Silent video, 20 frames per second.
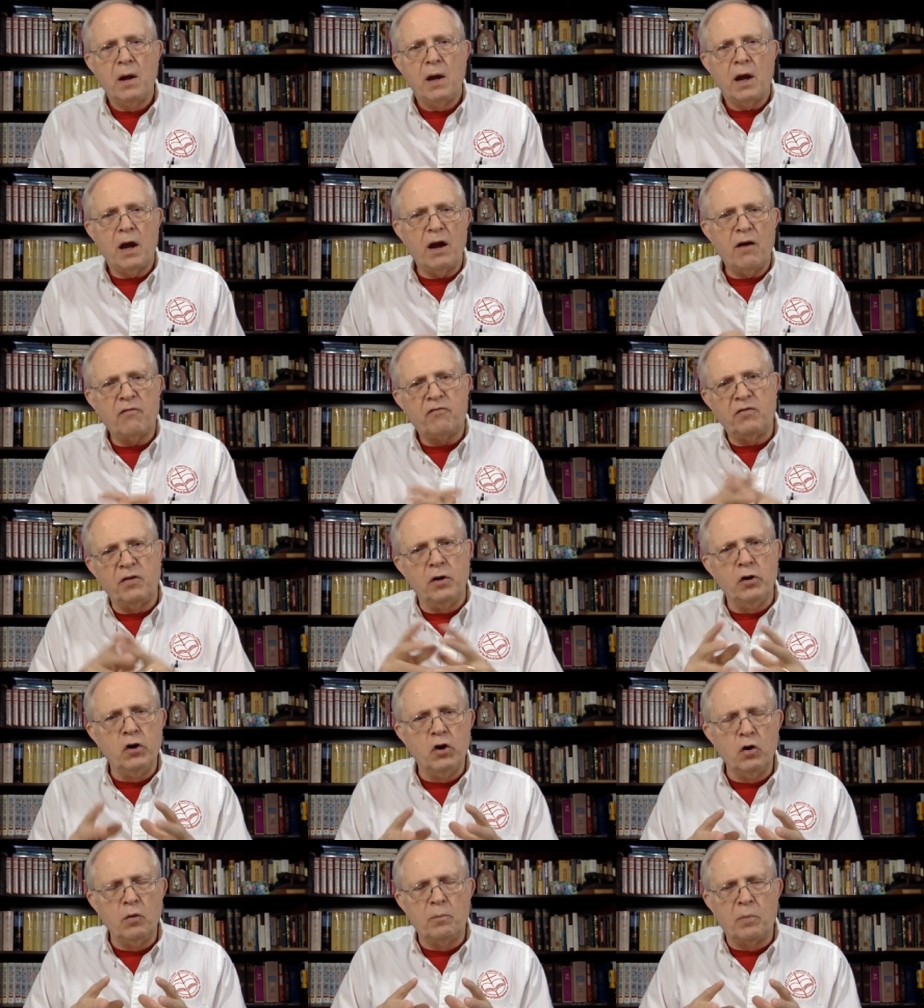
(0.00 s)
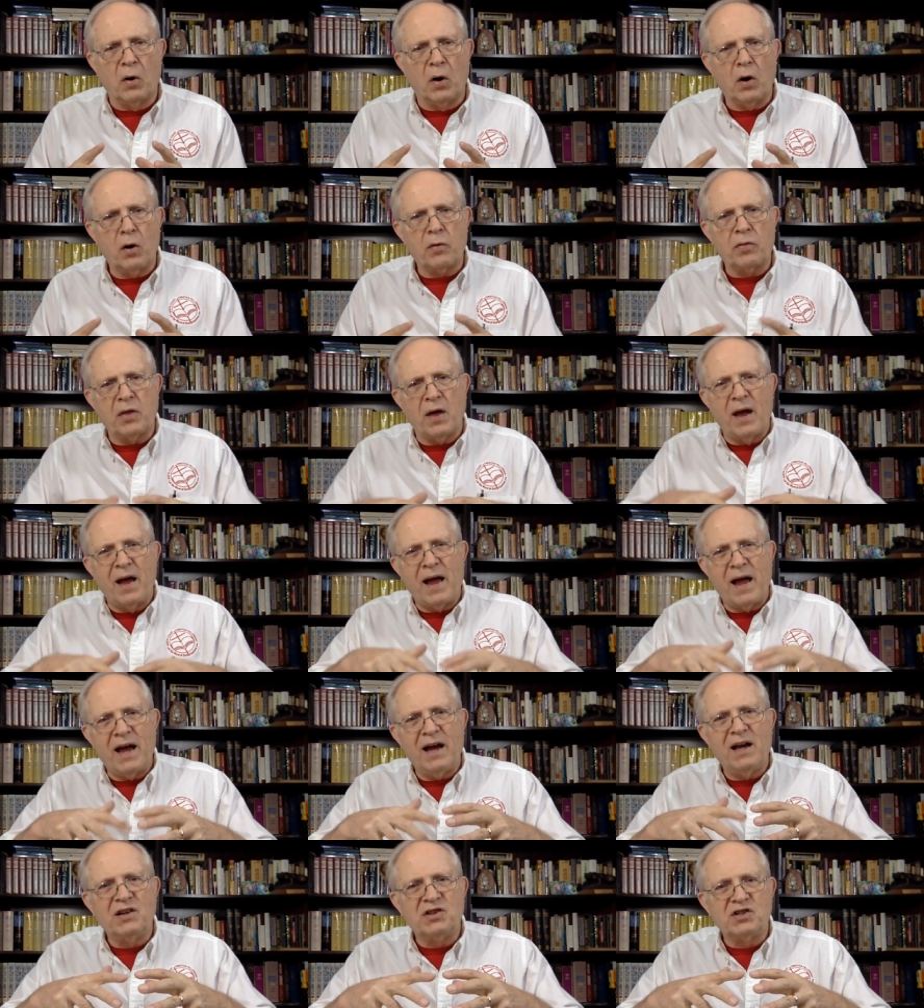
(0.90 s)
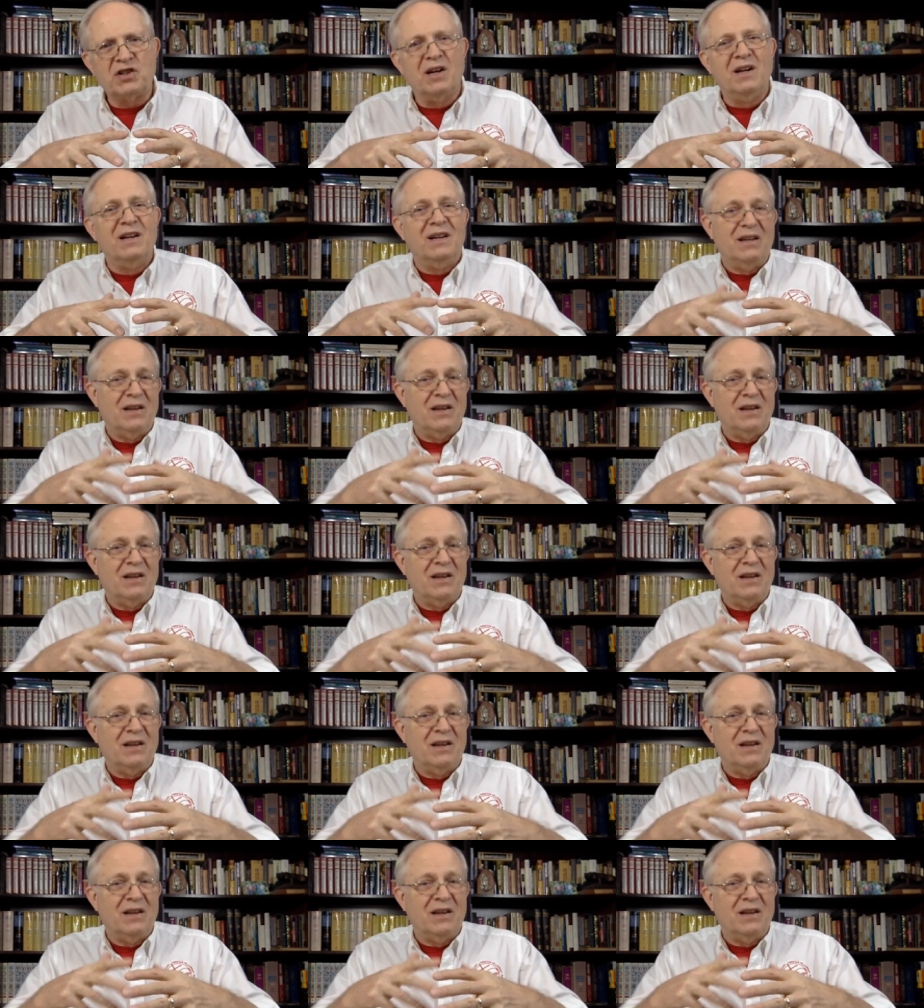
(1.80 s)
If the new birth has